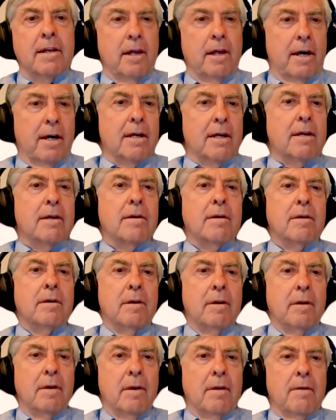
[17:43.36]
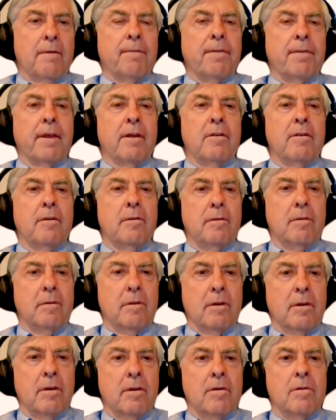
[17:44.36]
and luck. You
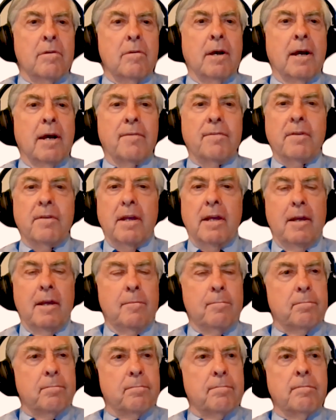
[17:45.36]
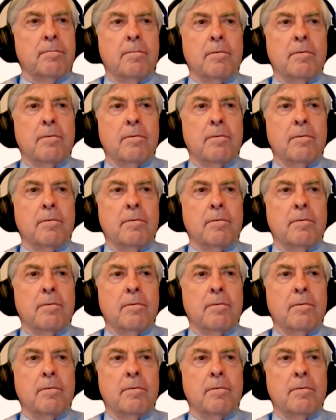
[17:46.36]
you know you have to keep.